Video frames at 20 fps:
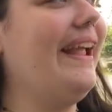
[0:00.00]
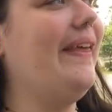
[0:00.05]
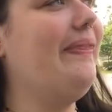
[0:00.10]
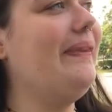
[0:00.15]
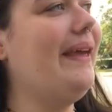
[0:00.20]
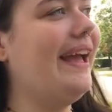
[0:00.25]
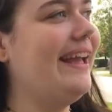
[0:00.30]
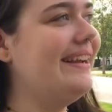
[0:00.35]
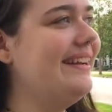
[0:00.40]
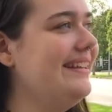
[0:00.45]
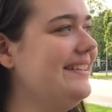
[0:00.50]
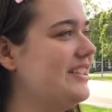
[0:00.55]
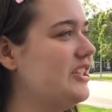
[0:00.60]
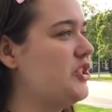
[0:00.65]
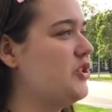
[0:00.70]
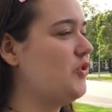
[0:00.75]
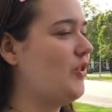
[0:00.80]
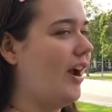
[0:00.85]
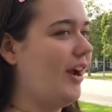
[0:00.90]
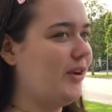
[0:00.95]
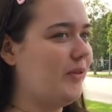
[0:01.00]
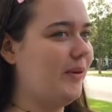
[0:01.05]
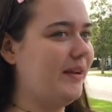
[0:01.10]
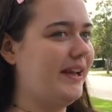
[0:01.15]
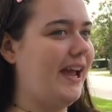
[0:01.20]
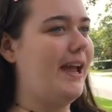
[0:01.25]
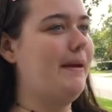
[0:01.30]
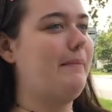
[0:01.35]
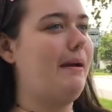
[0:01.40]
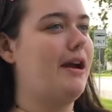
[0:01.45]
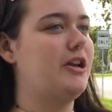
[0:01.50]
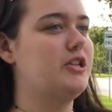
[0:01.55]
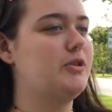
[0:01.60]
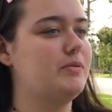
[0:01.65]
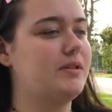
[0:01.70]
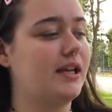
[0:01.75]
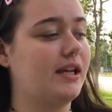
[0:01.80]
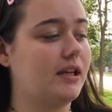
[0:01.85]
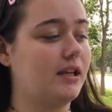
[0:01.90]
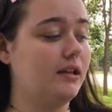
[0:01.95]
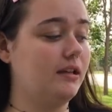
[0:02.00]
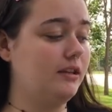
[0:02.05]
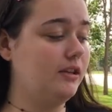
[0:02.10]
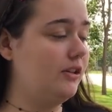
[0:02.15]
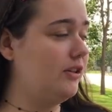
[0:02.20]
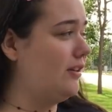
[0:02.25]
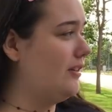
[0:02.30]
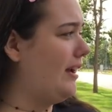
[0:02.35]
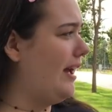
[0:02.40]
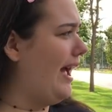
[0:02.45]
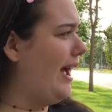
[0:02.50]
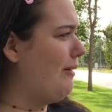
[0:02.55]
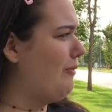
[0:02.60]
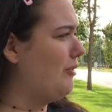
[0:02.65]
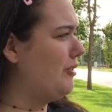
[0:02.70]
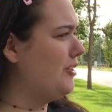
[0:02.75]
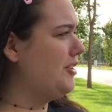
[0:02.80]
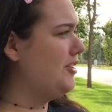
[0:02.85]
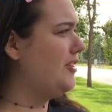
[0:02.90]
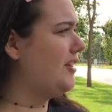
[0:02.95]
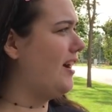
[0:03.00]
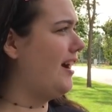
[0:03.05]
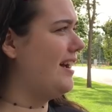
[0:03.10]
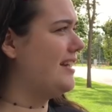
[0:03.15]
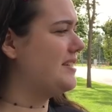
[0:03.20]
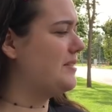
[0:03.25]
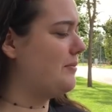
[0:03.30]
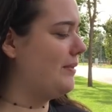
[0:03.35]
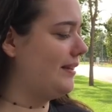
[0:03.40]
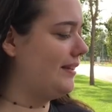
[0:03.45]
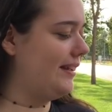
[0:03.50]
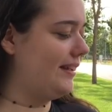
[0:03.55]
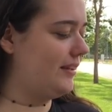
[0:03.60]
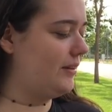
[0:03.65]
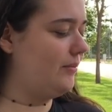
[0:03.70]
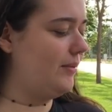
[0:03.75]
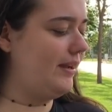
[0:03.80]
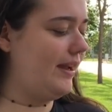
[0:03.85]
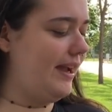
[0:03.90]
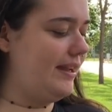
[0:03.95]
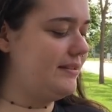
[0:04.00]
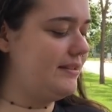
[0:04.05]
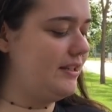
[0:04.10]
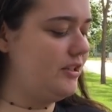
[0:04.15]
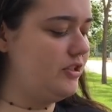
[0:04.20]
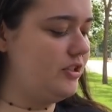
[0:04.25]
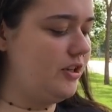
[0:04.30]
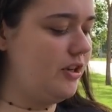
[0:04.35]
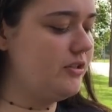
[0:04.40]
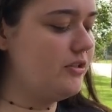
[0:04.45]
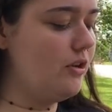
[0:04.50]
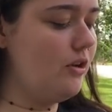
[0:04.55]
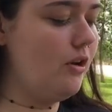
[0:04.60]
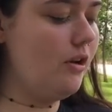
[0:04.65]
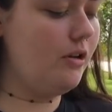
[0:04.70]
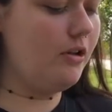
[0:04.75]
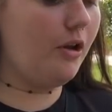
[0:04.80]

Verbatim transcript: and then this drag queen came out and she was like, how old are you guys? And we're like, we eighteen. She goes, oh,